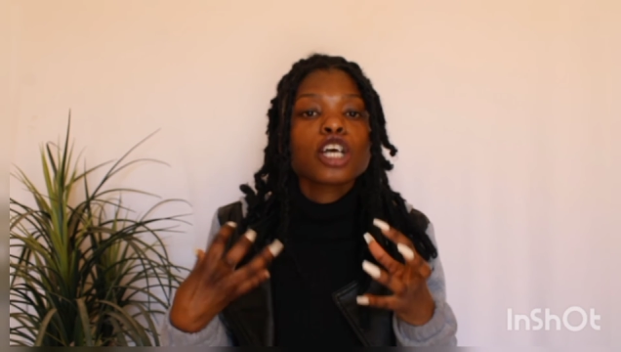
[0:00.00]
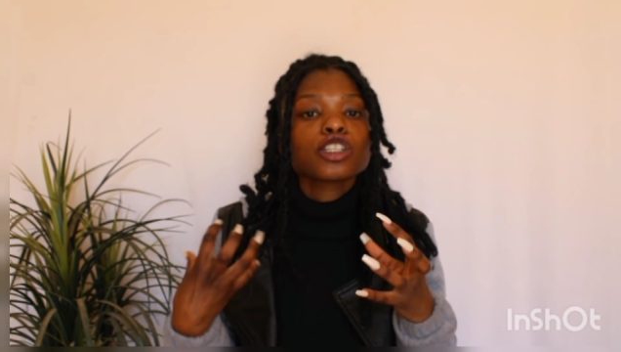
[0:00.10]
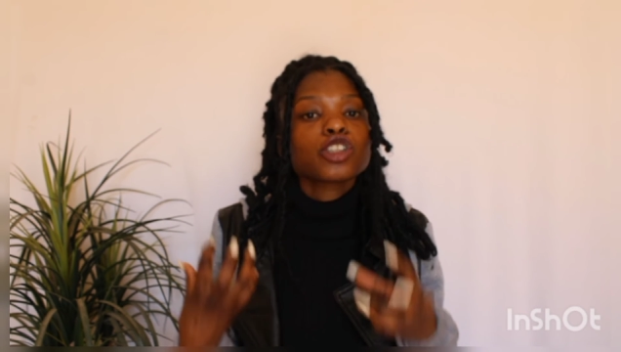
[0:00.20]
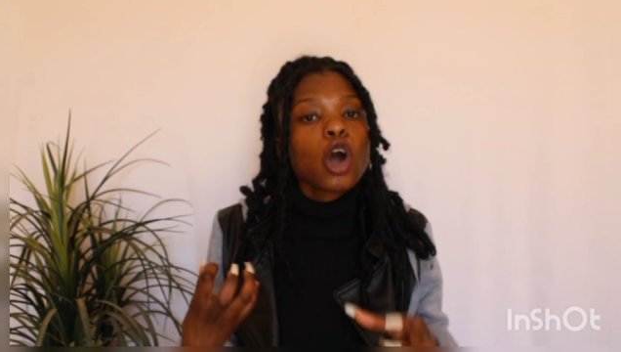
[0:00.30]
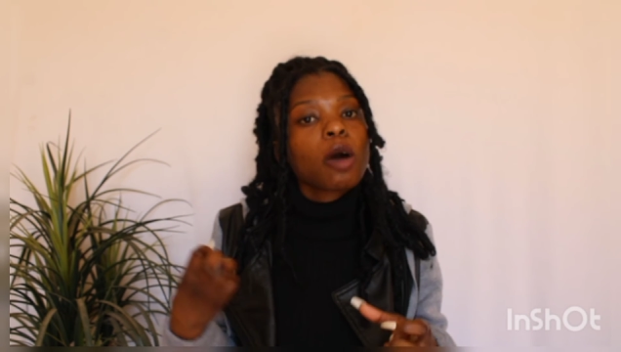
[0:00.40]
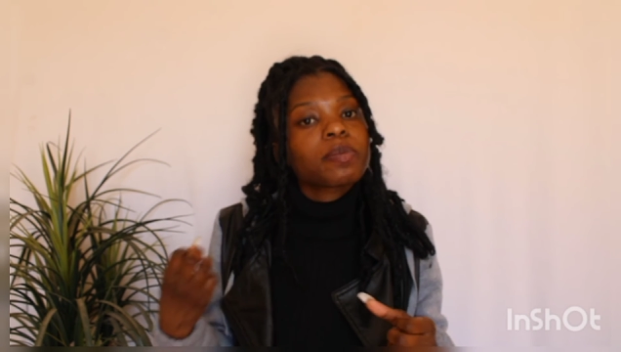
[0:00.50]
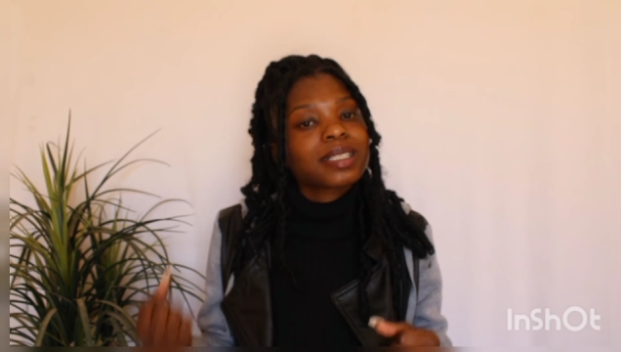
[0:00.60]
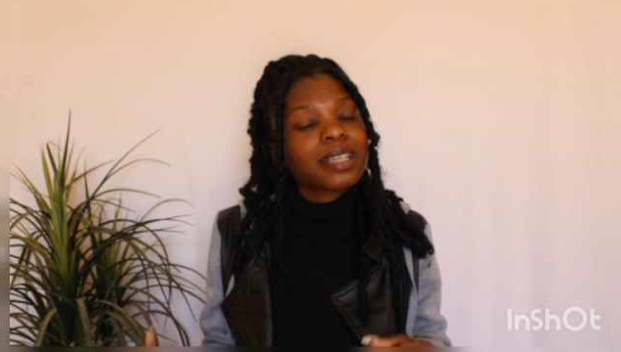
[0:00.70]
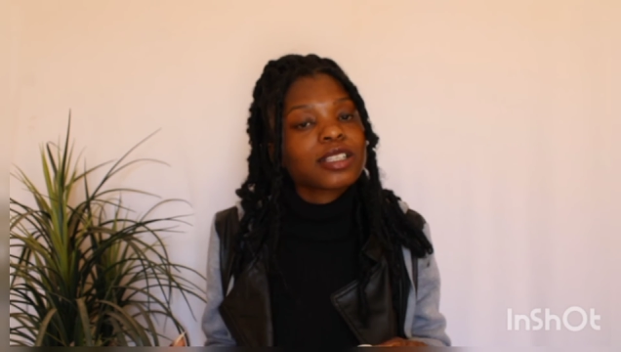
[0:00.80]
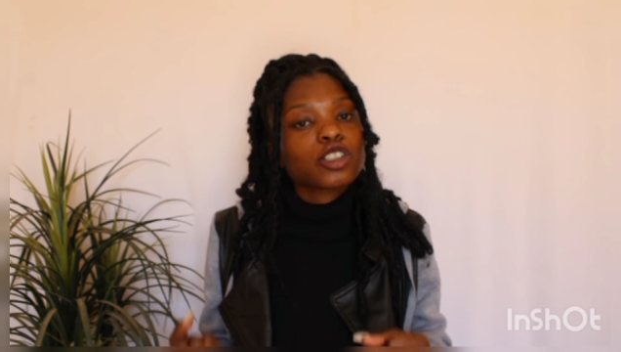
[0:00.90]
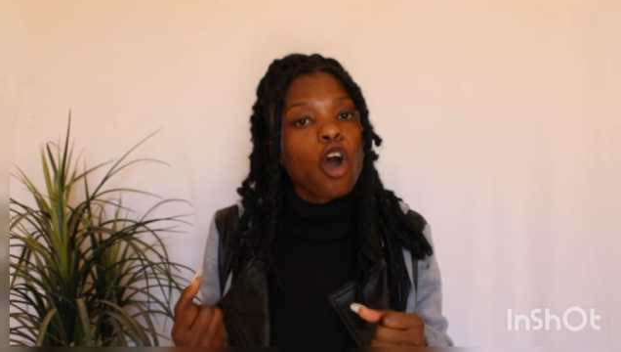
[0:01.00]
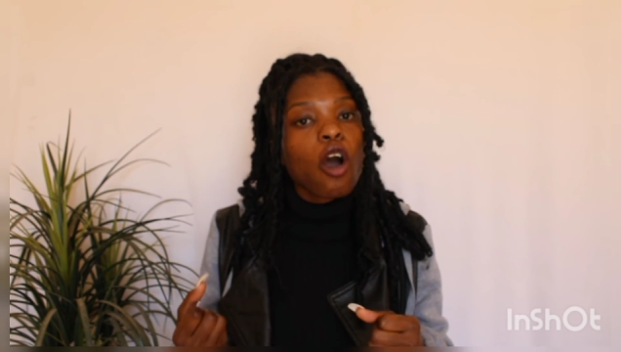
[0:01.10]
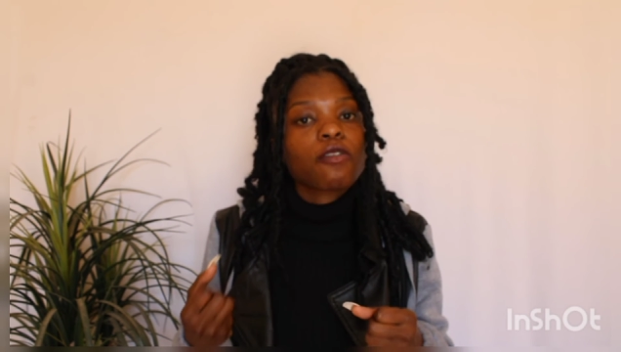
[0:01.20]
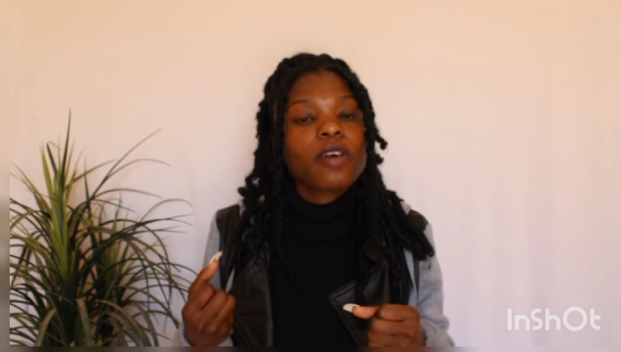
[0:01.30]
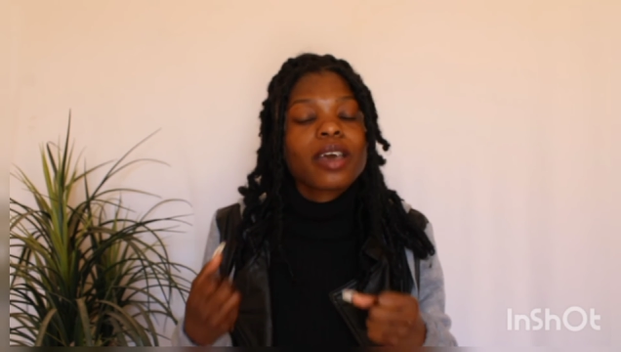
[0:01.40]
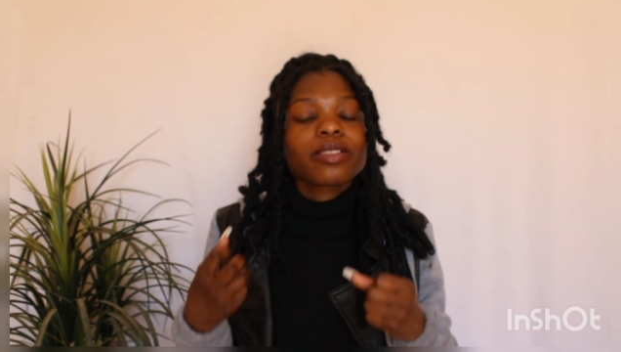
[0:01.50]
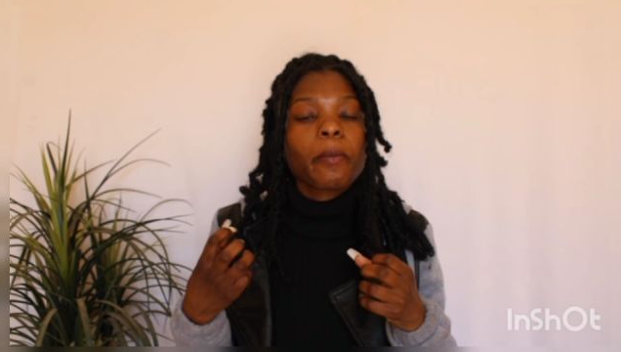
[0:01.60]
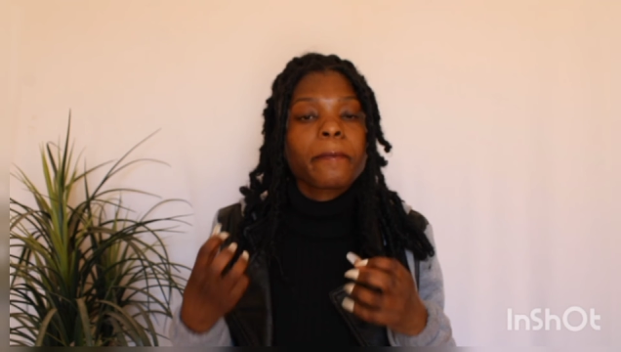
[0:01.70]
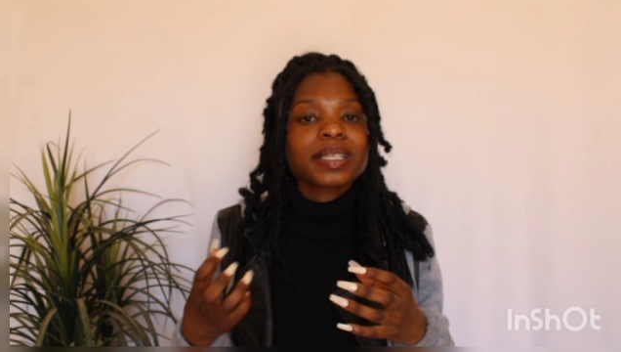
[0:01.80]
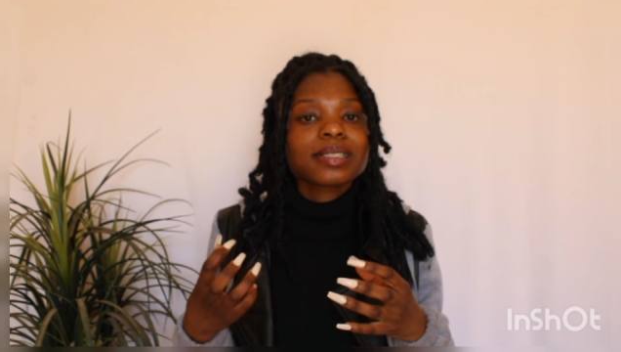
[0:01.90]
so obsessed of the
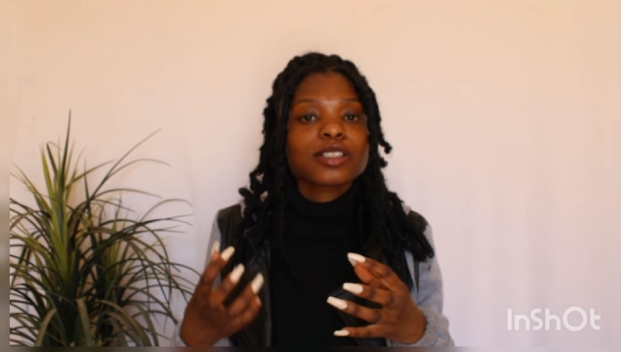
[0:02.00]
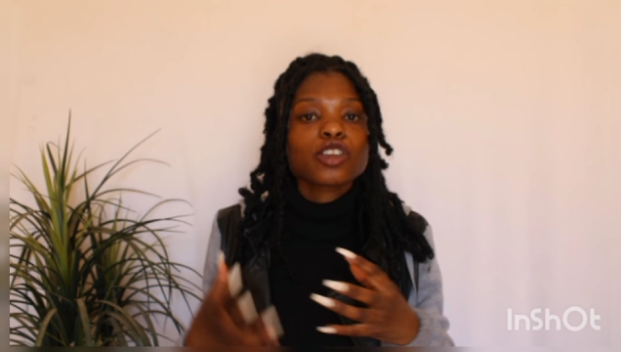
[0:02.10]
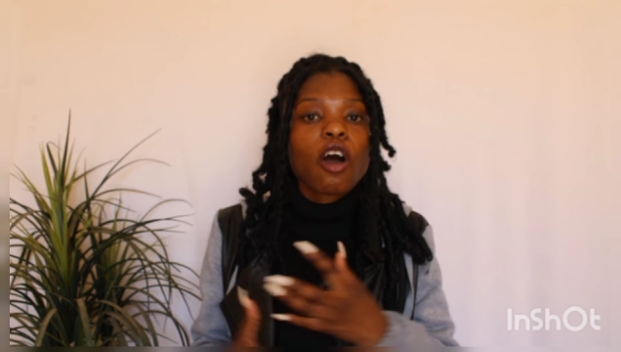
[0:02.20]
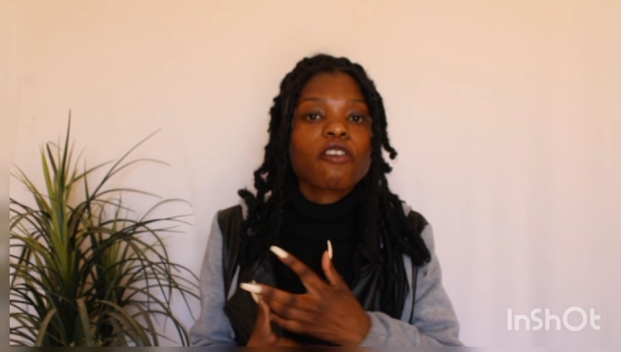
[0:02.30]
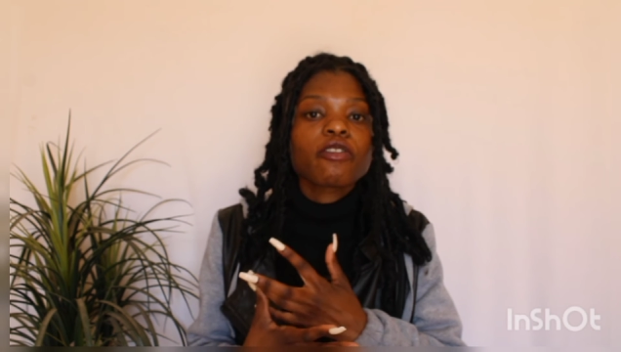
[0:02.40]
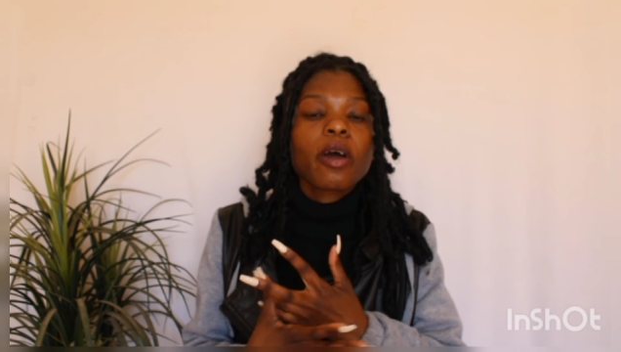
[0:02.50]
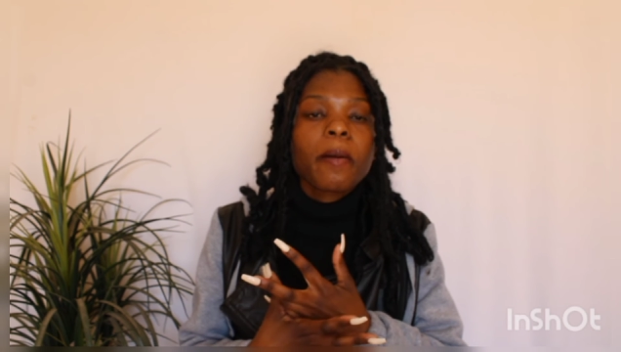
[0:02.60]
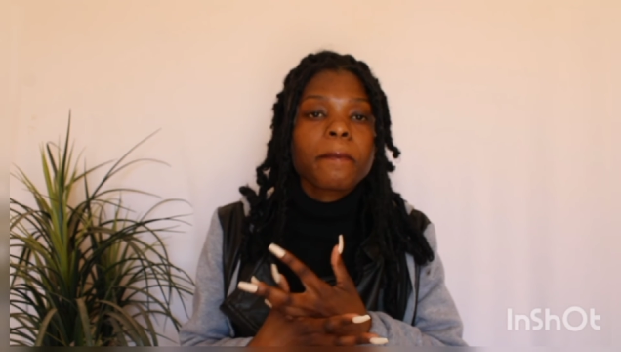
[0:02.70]
business of